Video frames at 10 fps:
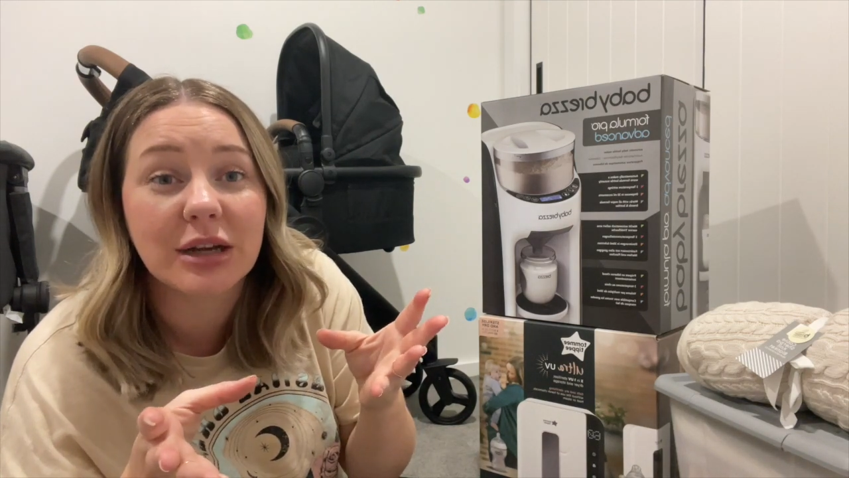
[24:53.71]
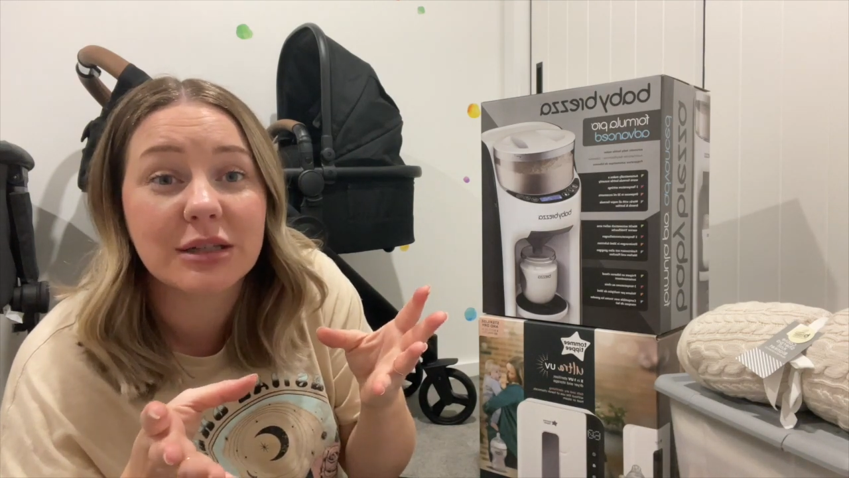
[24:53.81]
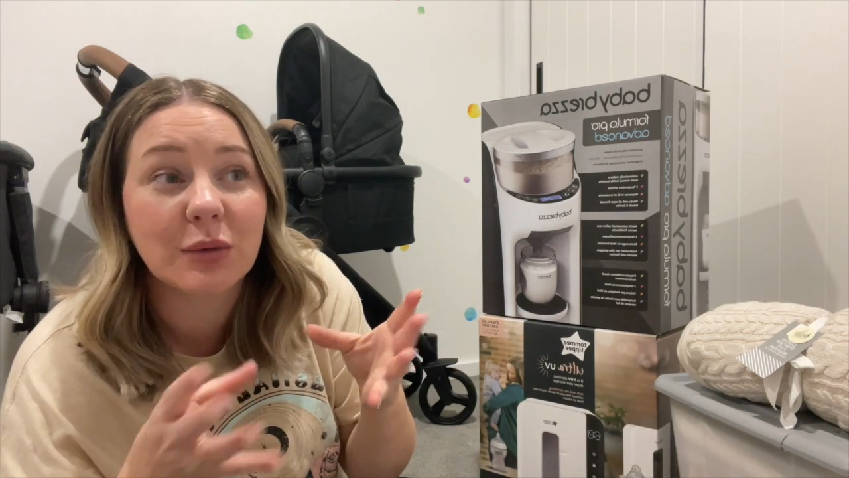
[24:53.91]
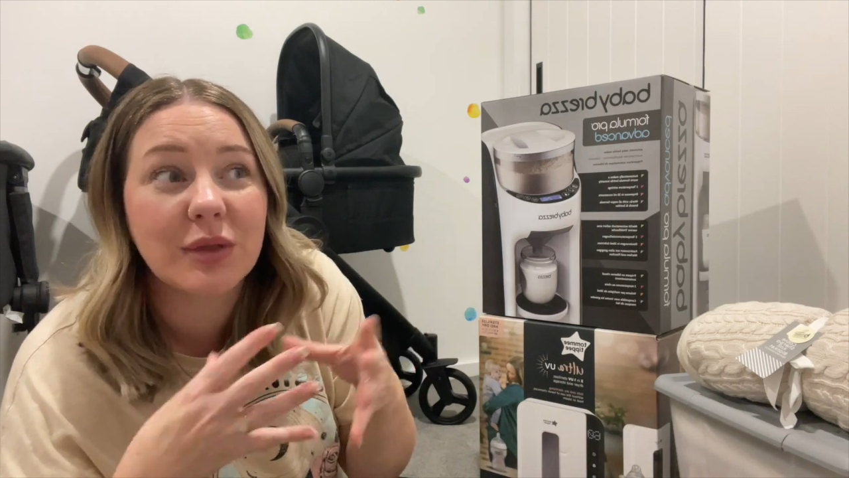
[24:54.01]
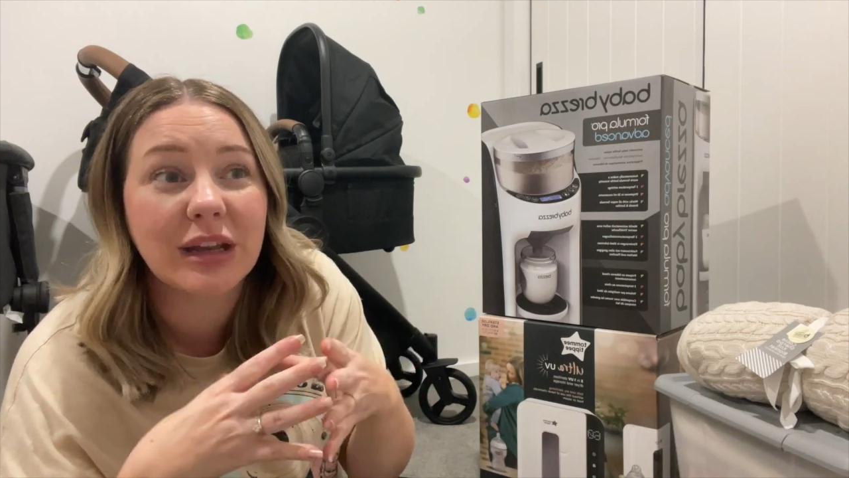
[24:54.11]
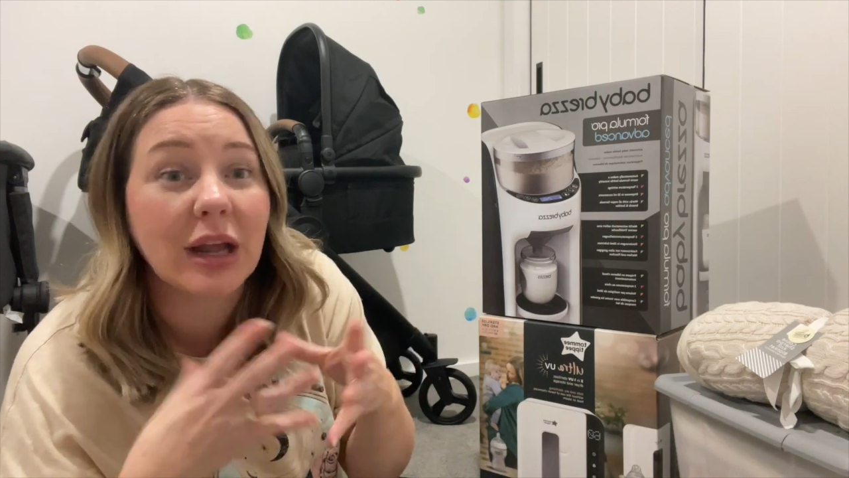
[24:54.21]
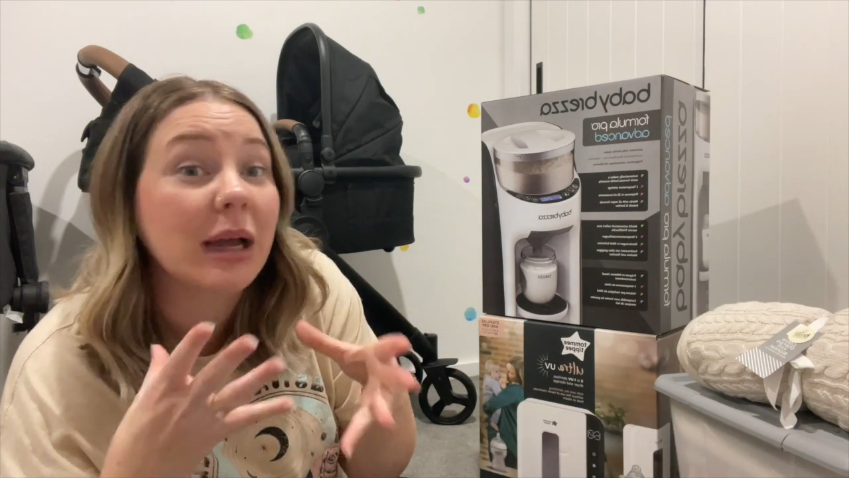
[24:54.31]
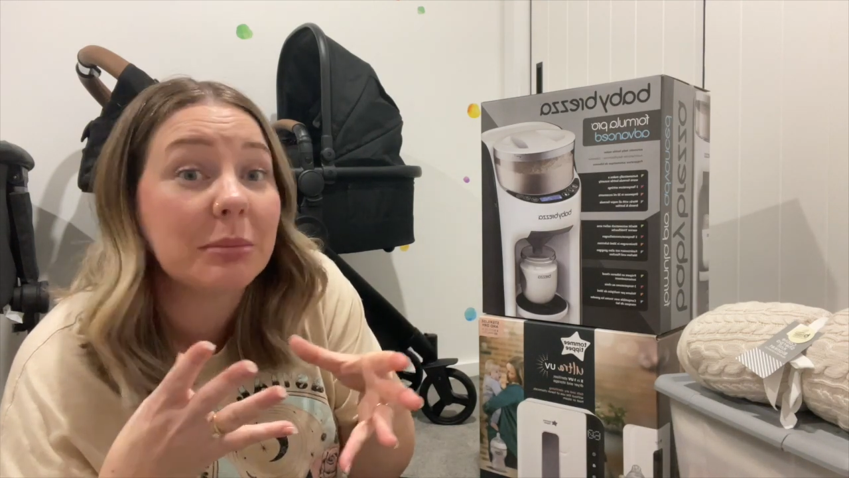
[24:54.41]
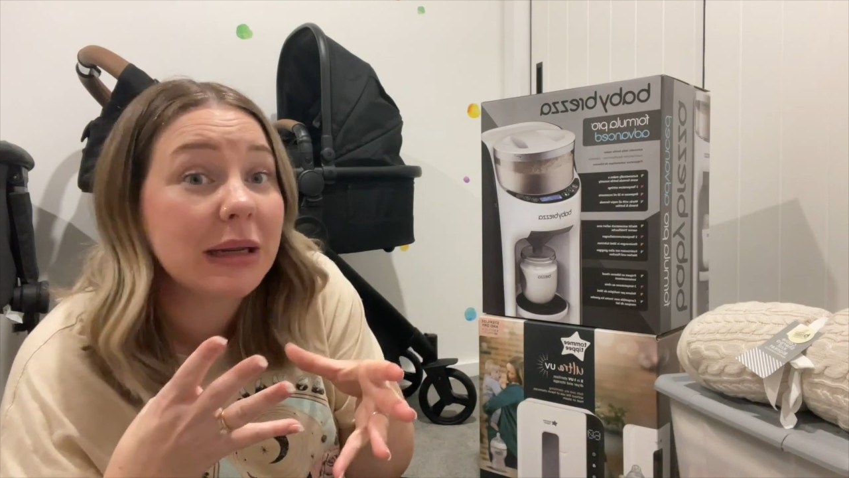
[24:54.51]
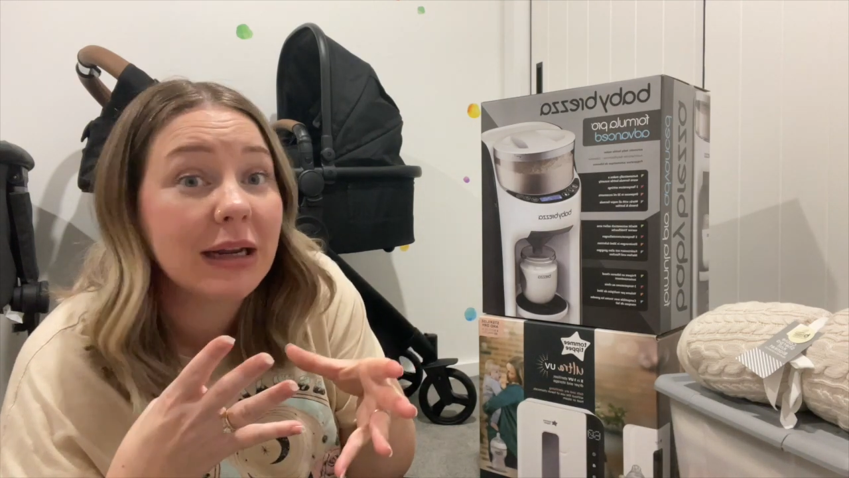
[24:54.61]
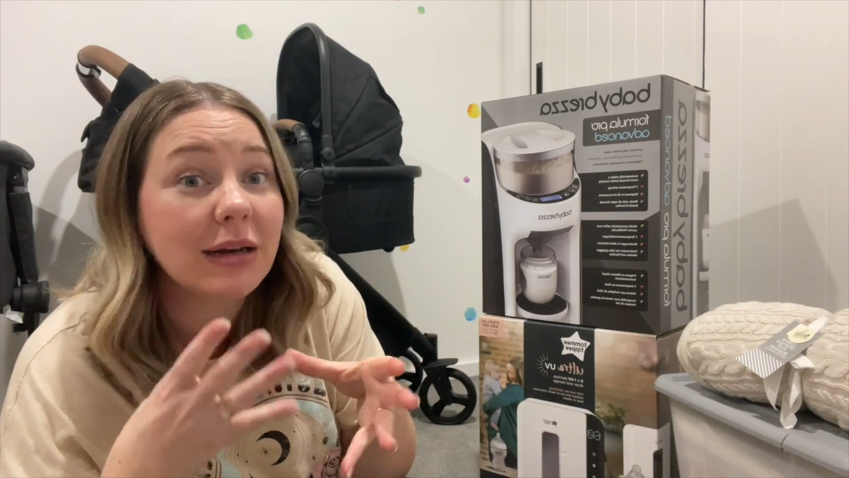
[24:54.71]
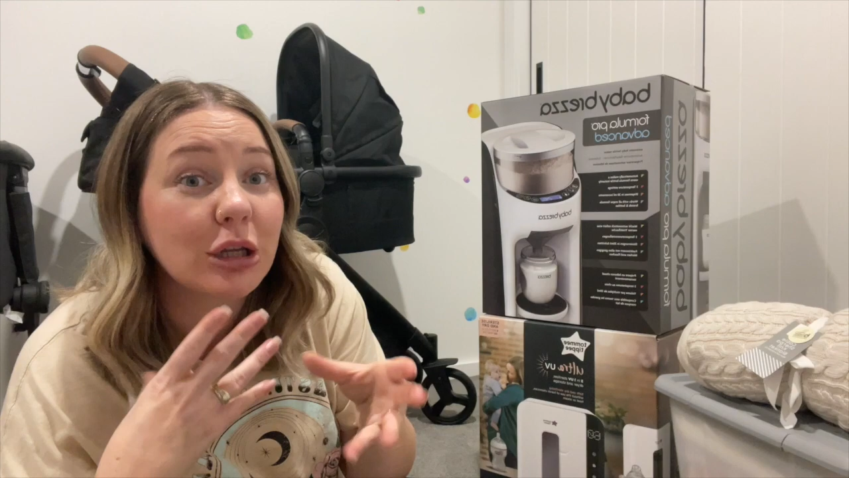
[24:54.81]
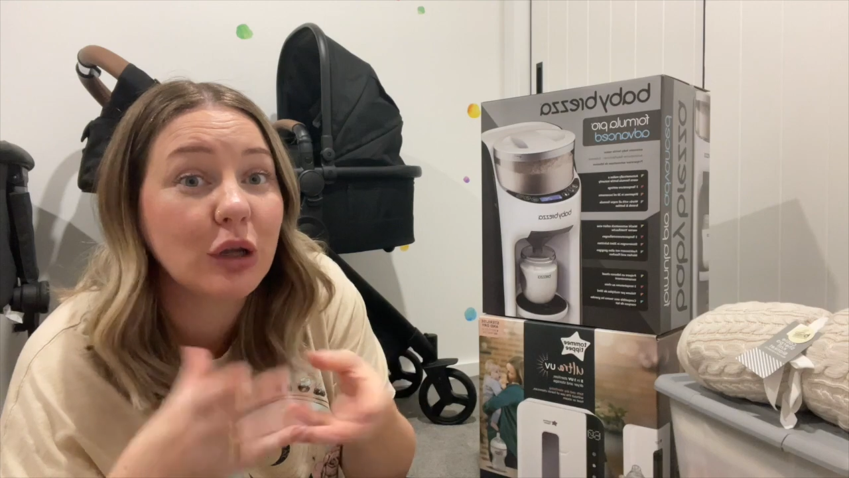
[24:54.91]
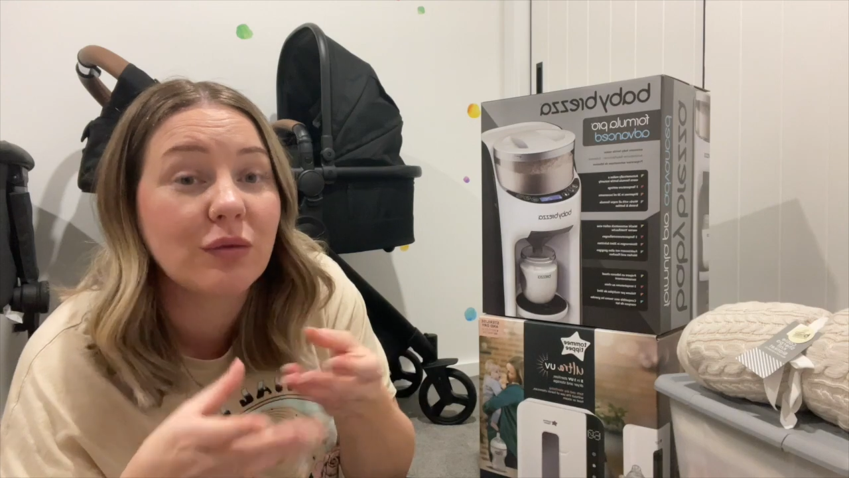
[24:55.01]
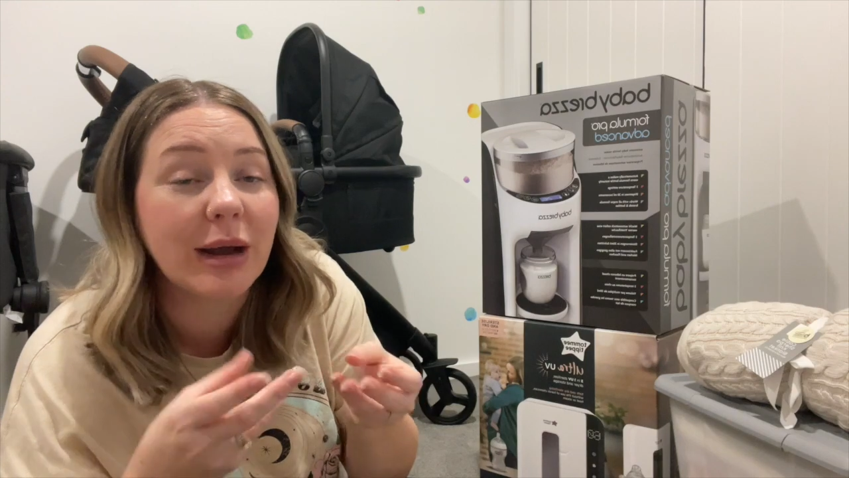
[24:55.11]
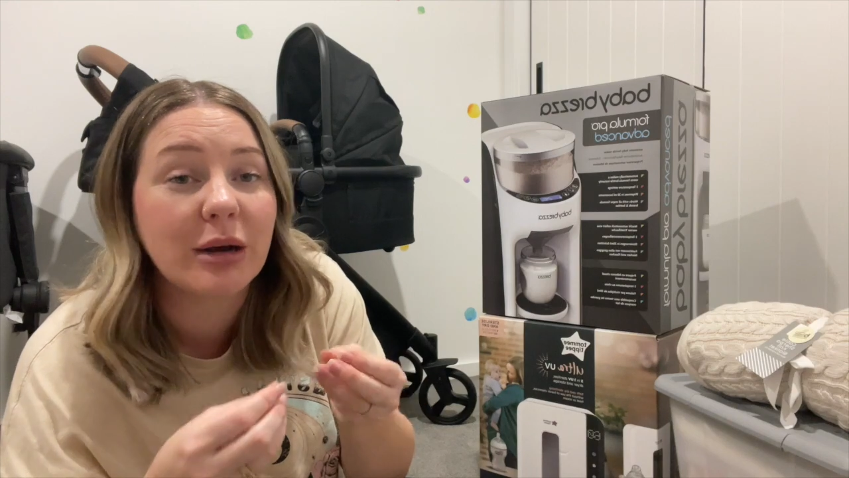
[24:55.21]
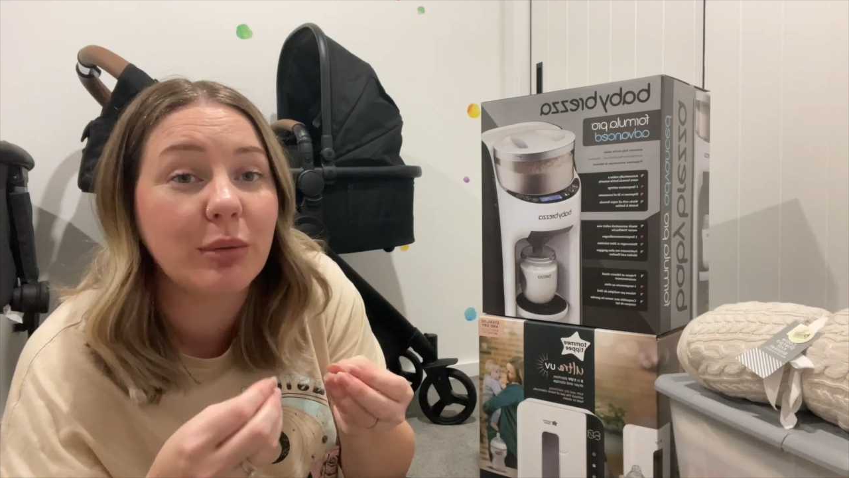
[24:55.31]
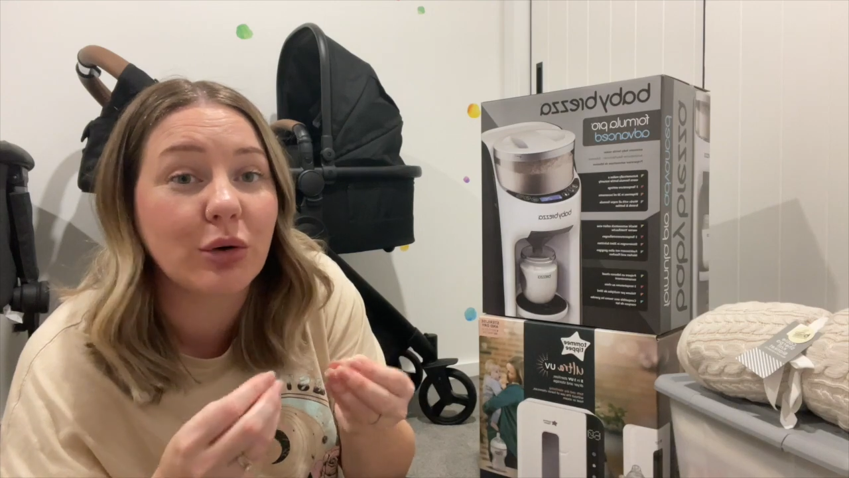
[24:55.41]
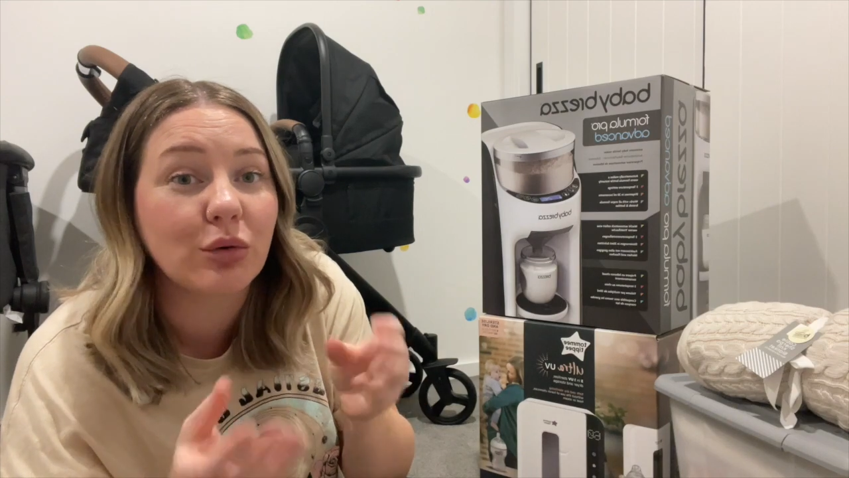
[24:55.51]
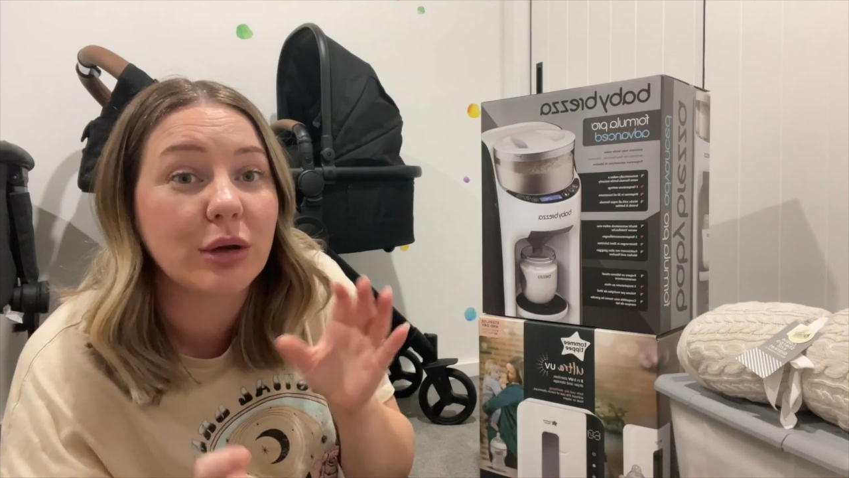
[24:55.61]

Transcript: So within like a minute, you've made a bottle.